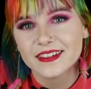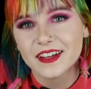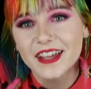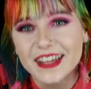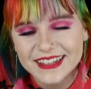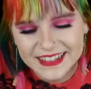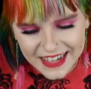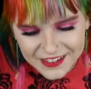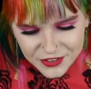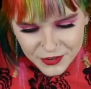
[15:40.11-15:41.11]

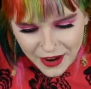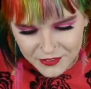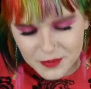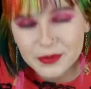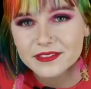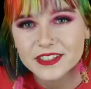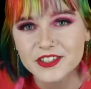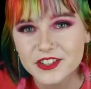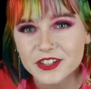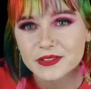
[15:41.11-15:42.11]
If you have the privilege to
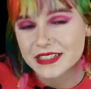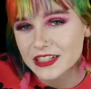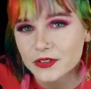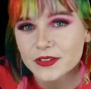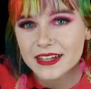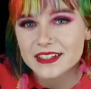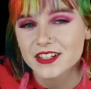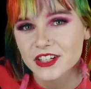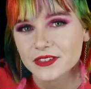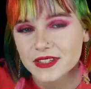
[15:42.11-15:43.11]
choose, you get to
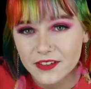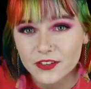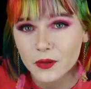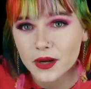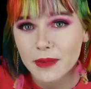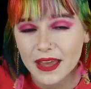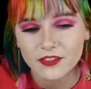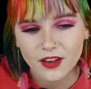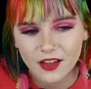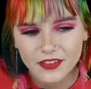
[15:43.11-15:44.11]
choose. If you want to pay for
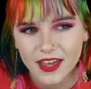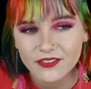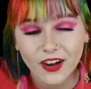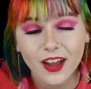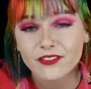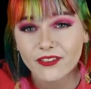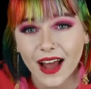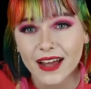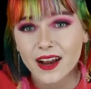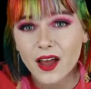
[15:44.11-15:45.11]
your healthcare, fucking
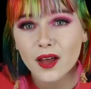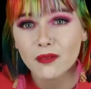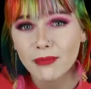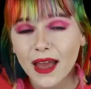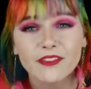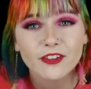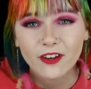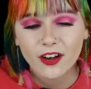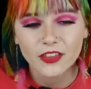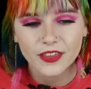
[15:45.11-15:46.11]
fine. Pay for your
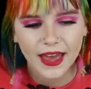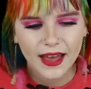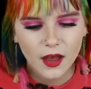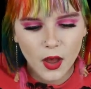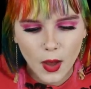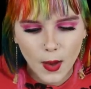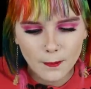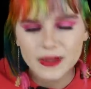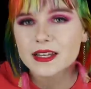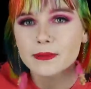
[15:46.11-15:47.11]
healthcare.
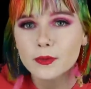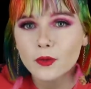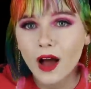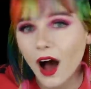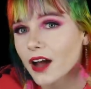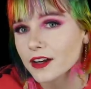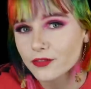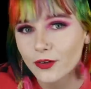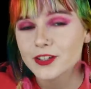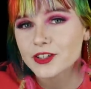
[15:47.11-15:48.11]
But some people can't
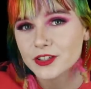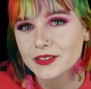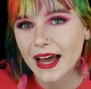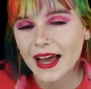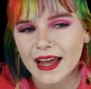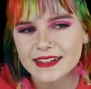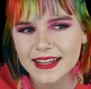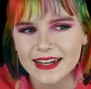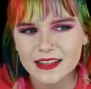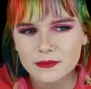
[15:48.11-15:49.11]
afford to do that, and
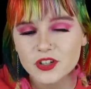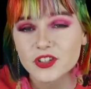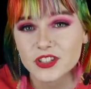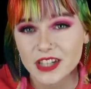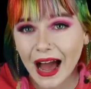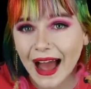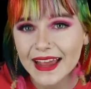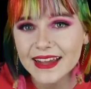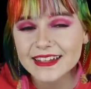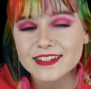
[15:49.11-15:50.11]
letting them just die
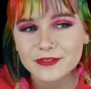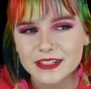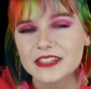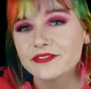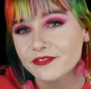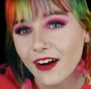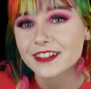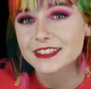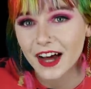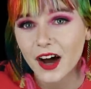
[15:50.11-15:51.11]
is really
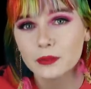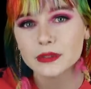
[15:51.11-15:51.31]
fucked up.